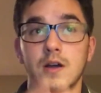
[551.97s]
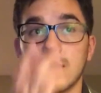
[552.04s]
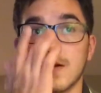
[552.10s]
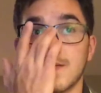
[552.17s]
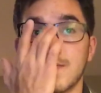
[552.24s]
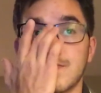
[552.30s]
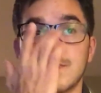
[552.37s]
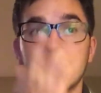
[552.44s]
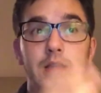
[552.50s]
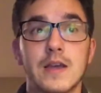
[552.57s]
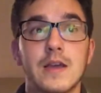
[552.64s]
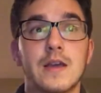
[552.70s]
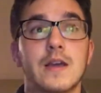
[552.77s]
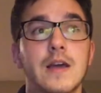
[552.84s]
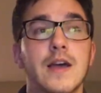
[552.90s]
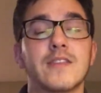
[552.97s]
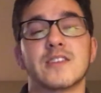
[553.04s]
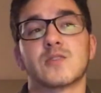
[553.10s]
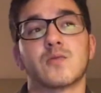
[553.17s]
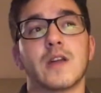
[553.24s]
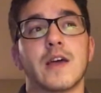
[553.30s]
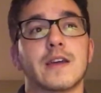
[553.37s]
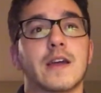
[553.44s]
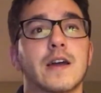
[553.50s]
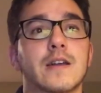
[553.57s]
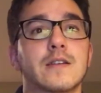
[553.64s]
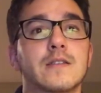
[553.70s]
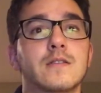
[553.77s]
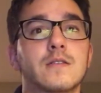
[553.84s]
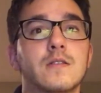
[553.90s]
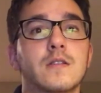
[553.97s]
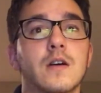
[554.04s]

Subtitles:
At least when I got in,